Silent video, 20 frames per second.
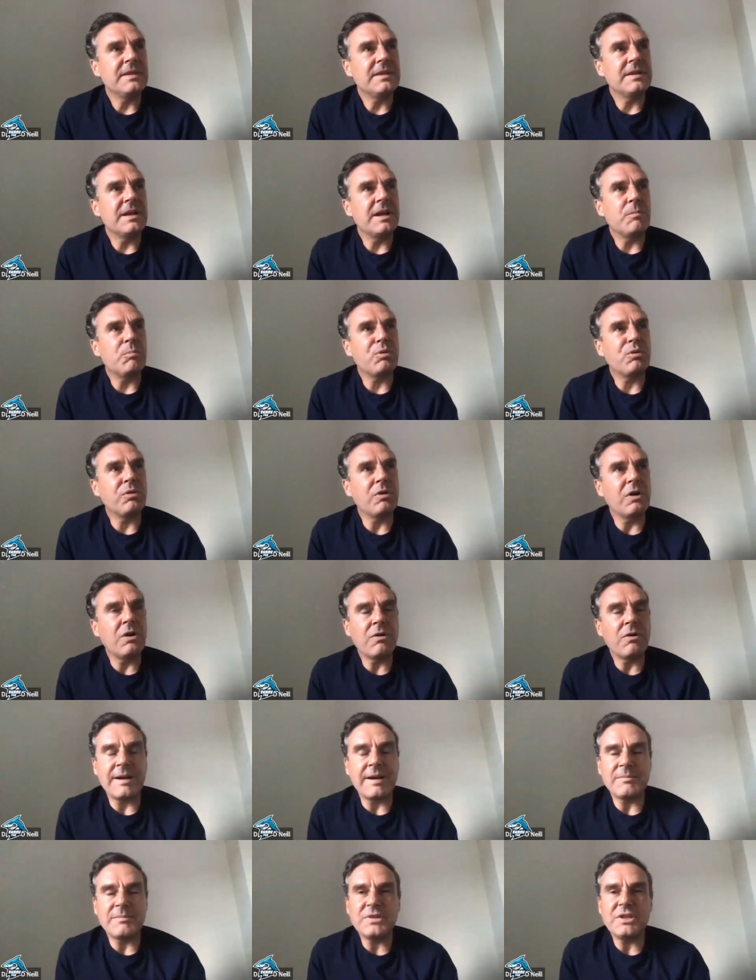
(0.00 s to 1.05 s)
a
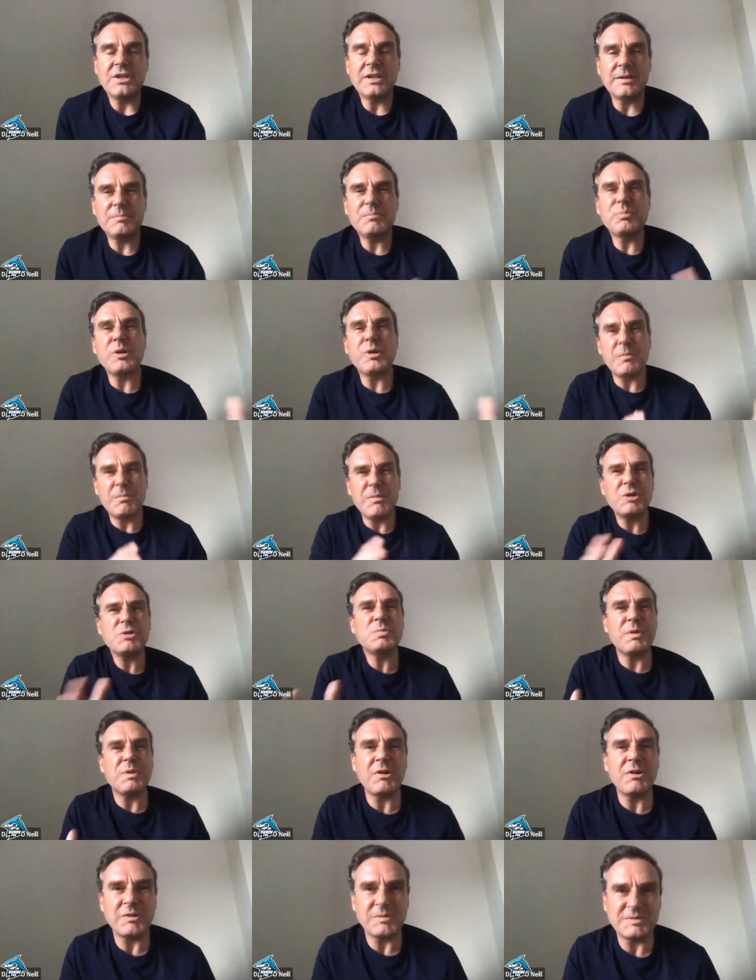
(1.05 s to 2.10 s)
program yeah pro- most
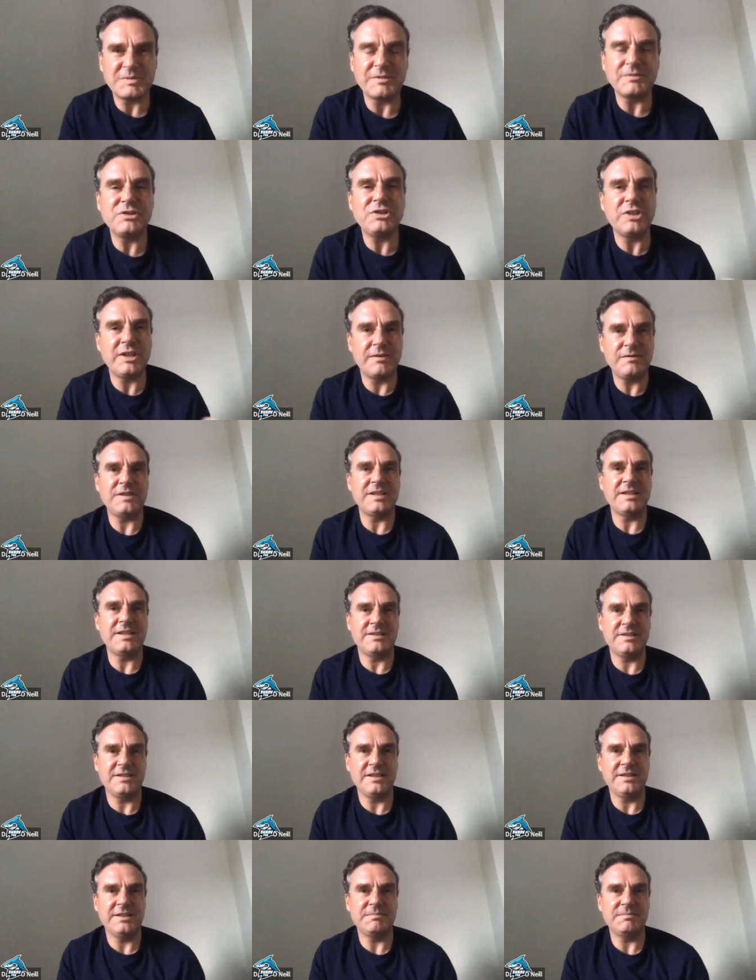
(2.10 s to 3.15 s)
programs have shifted
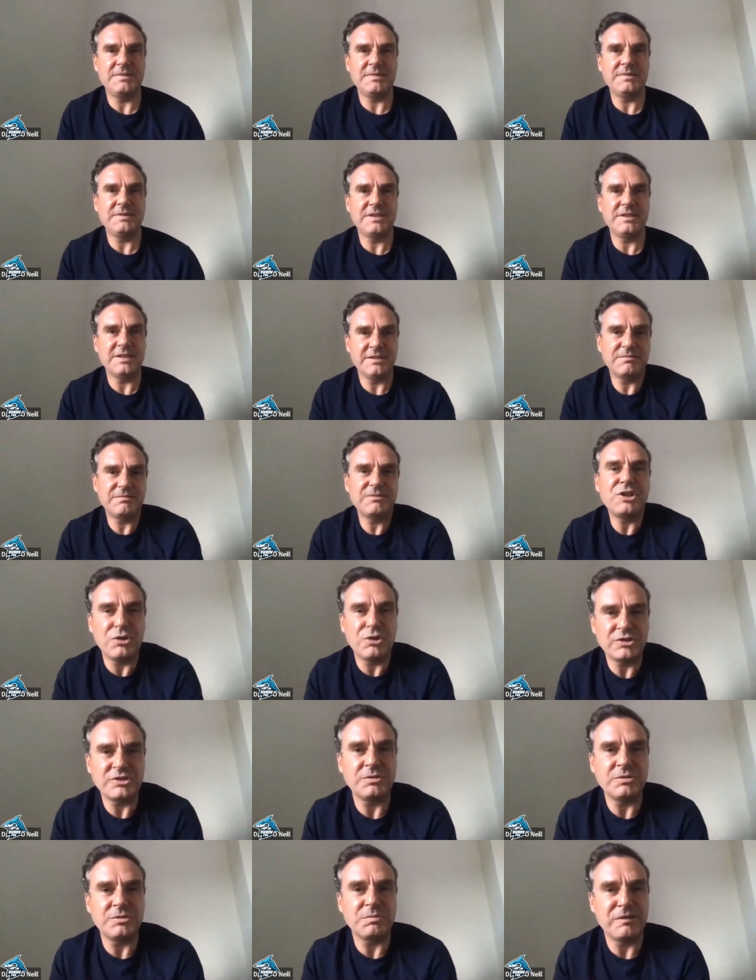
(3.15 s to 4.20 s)
to to
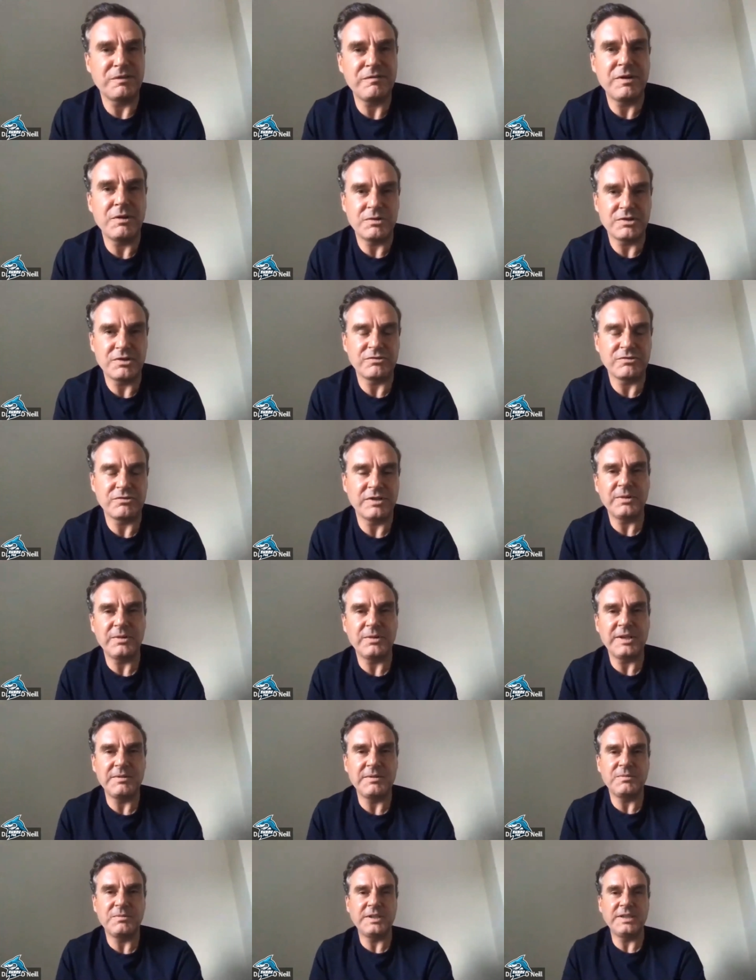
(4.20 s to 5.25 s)
customer focus right
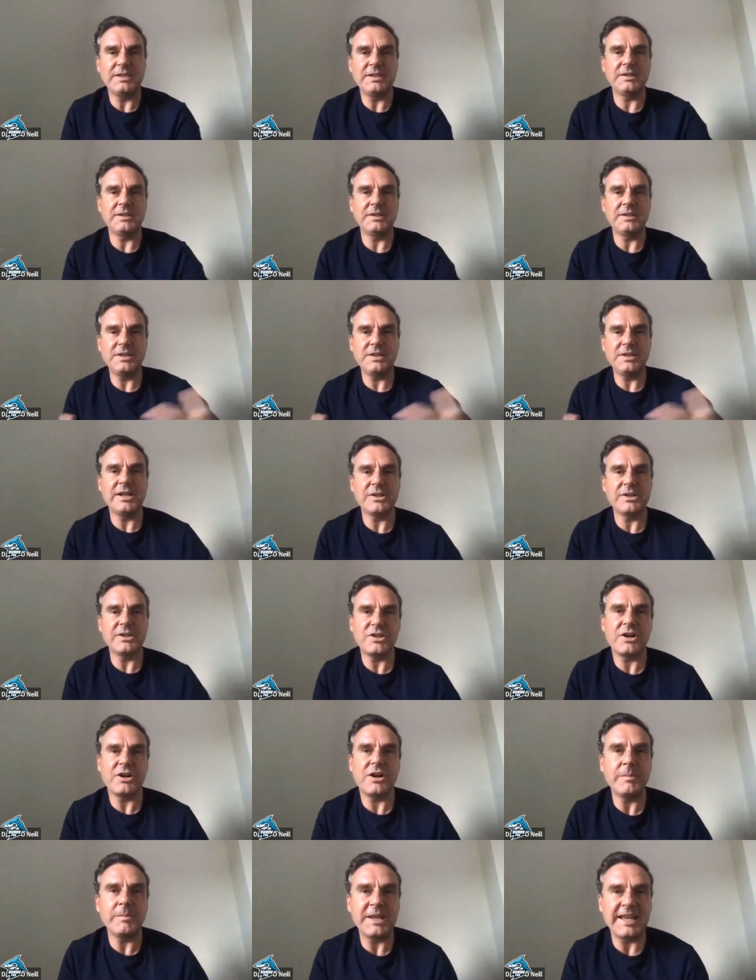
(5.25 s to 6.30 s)
we, we you hear
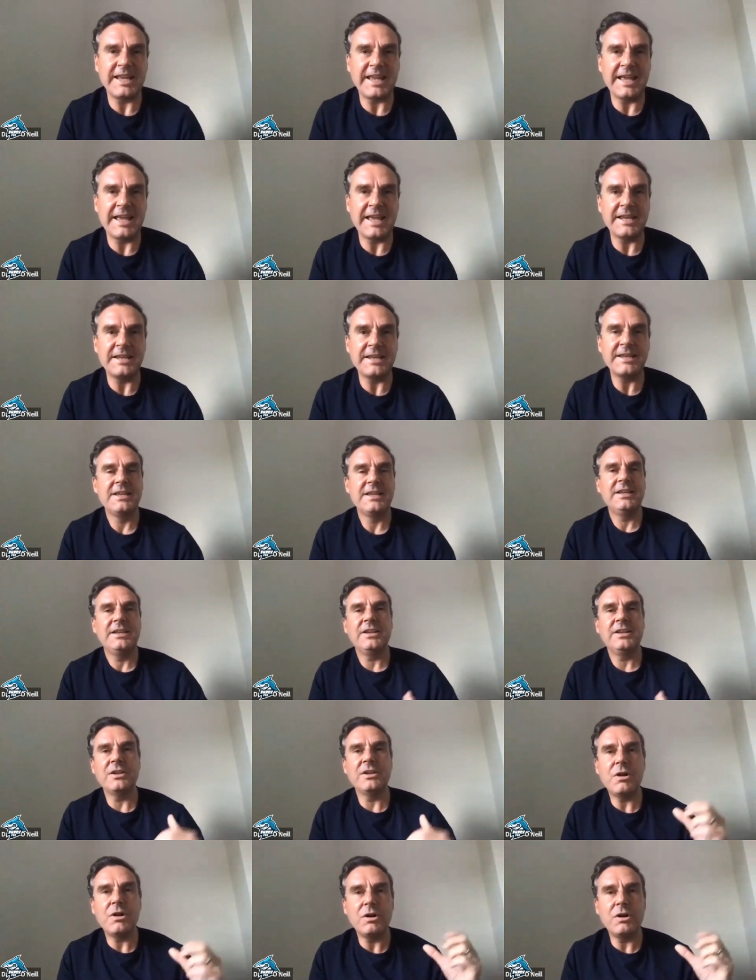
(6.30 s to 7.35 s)
time and again
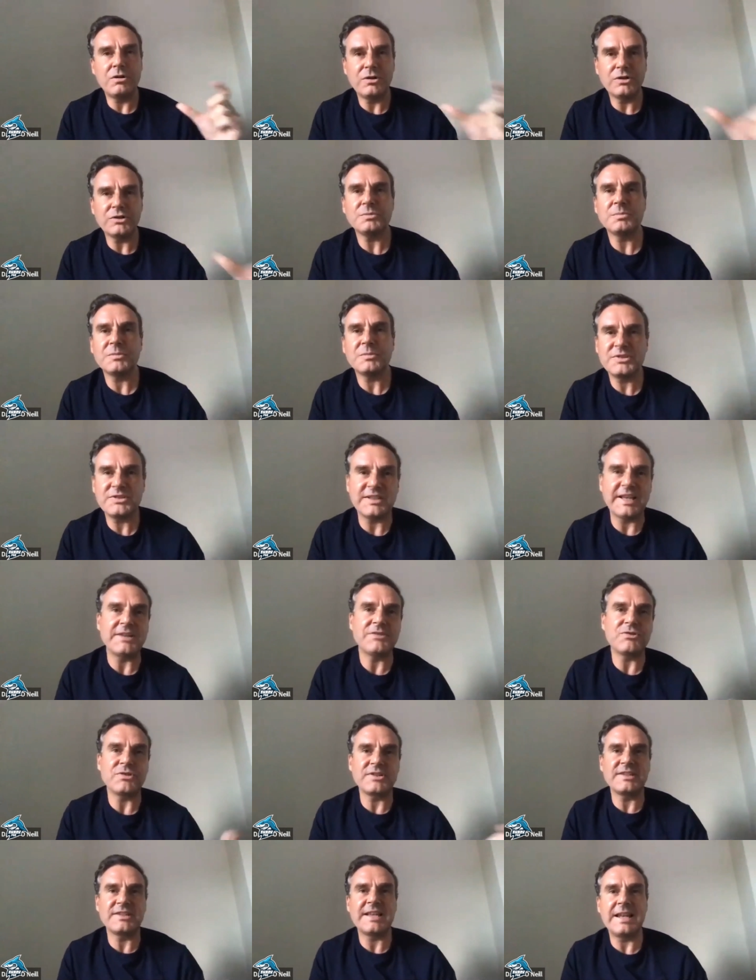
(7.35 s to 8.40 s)
you know oh customer
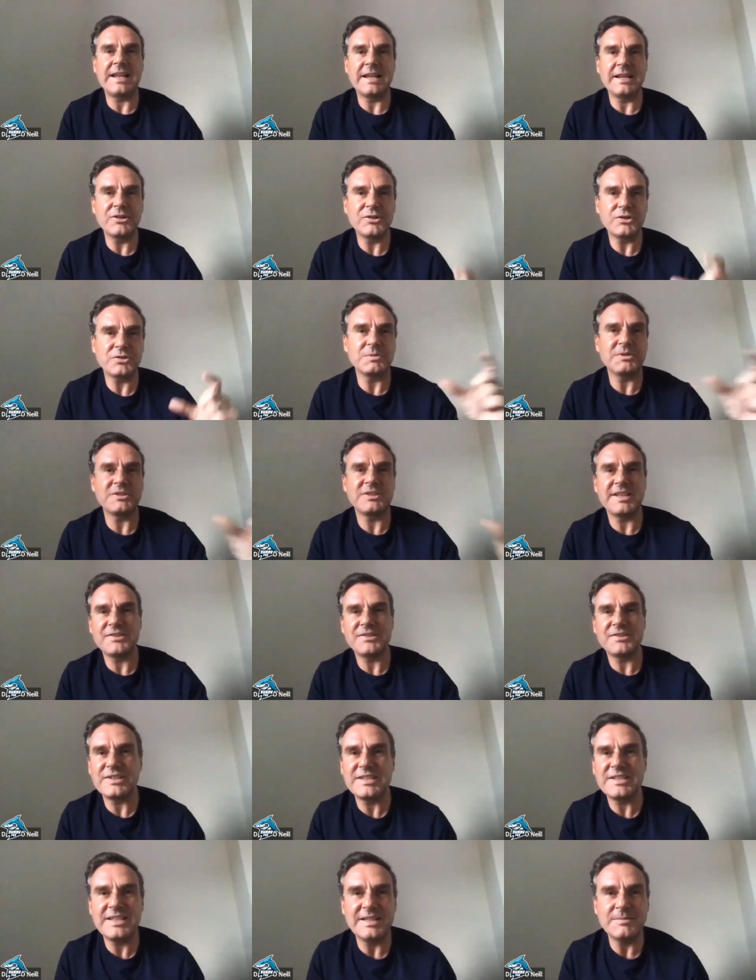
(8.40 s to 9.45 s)
centric selling customer
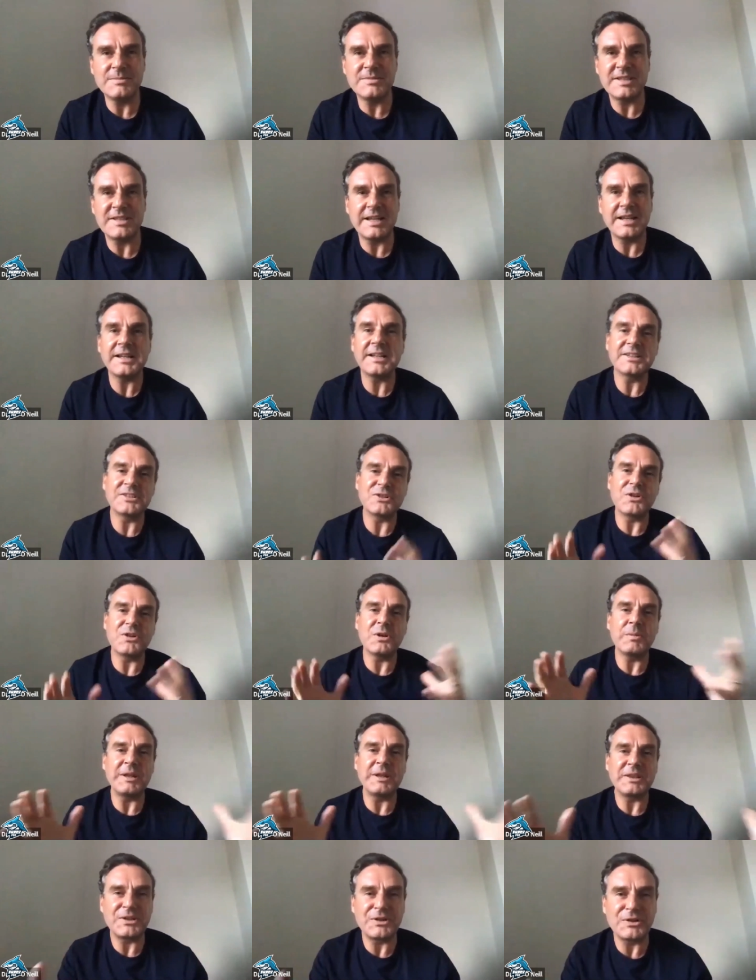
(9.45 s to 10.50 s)
centric team selling it's all
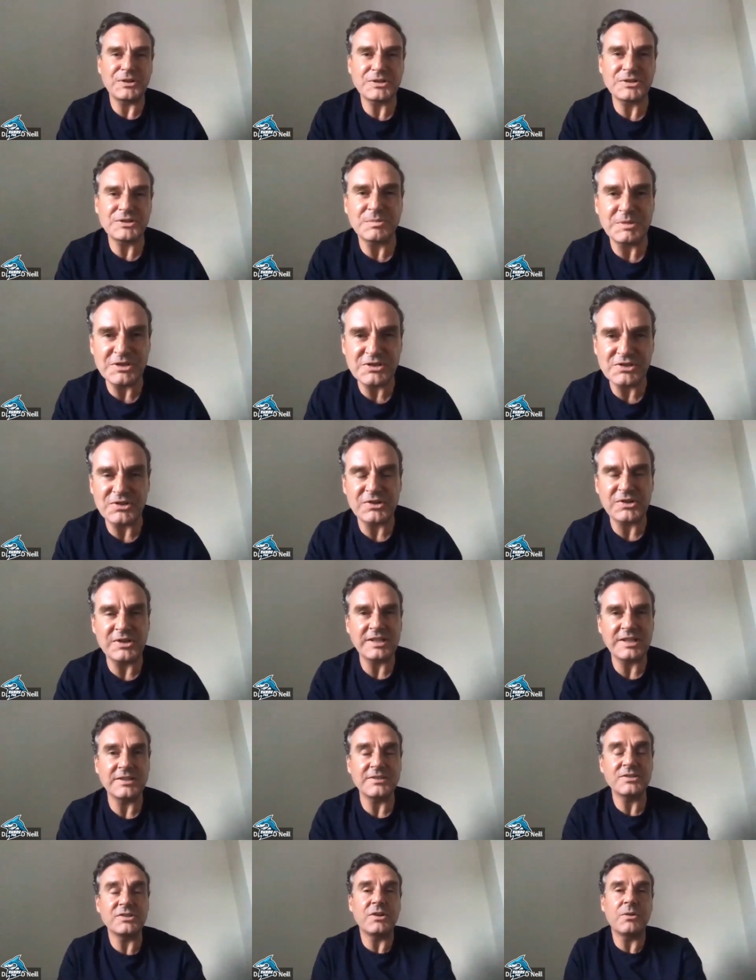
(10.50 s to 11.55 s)
about the customer journey
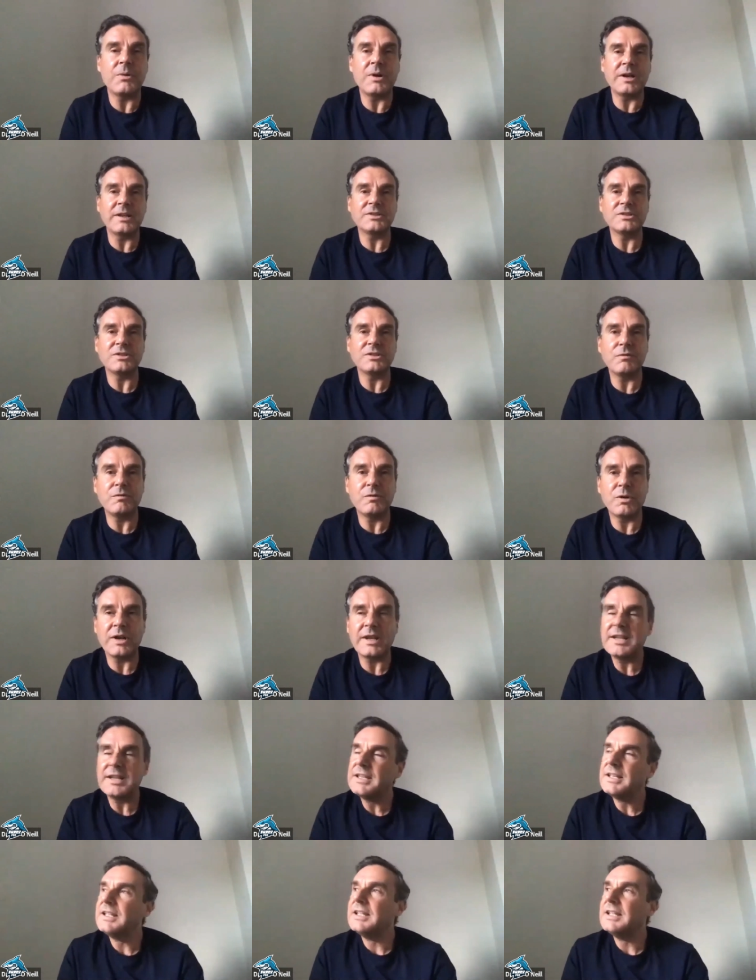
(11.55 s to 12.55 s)
and so on and so forth